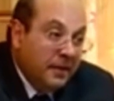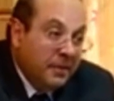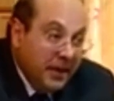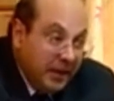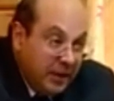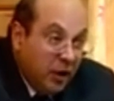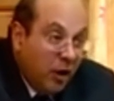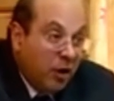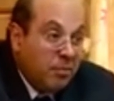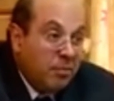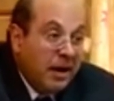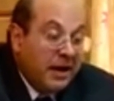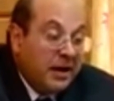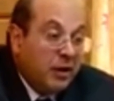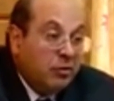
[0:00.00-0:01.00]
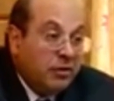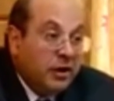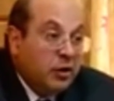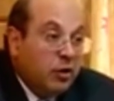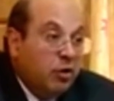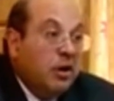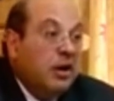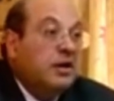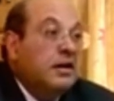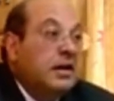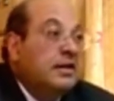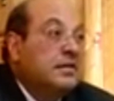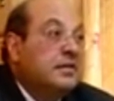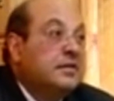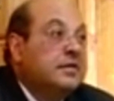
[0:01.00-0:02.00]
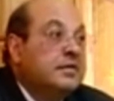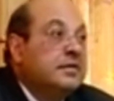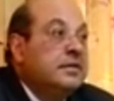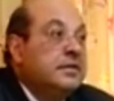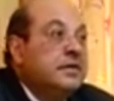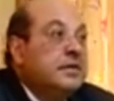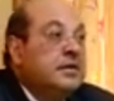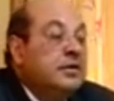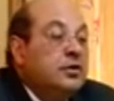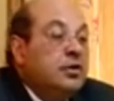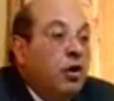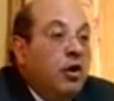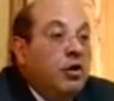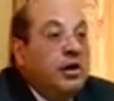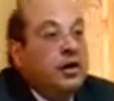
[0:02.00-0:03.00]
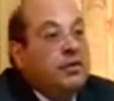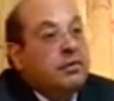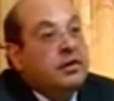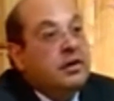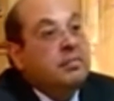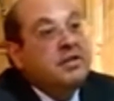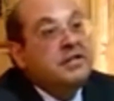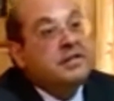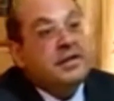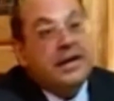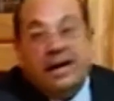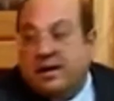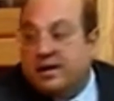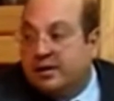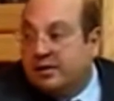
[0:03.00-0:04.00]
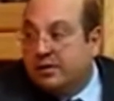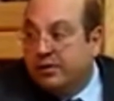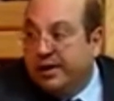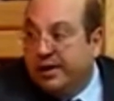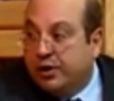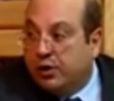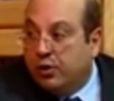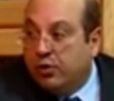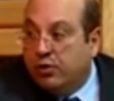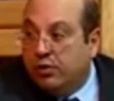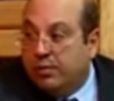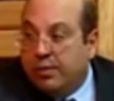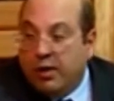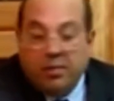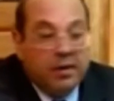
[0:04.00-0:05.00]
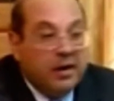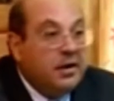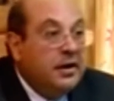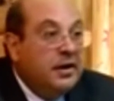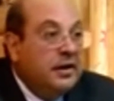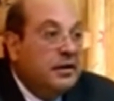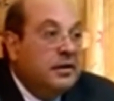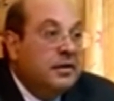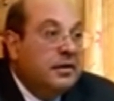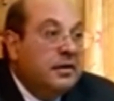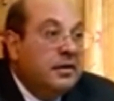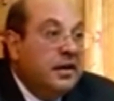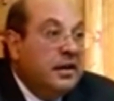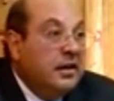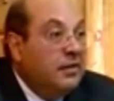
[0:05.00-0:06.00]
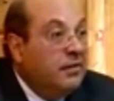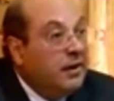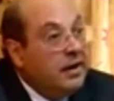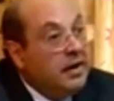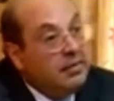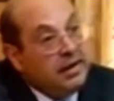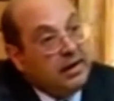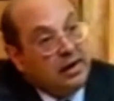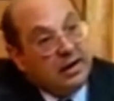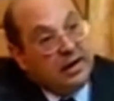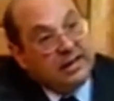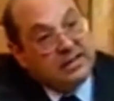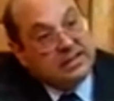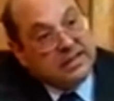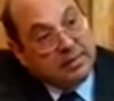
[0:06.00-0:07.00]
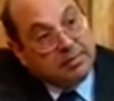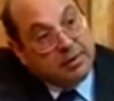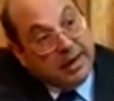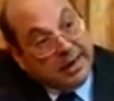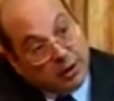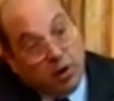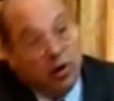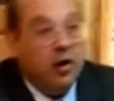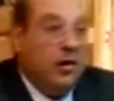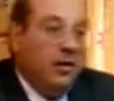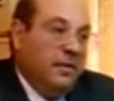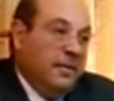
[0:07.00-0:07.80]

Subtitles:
being the odd man out in Golaknath, thought it was a mistake to include property in the fundamental rights chapter at all.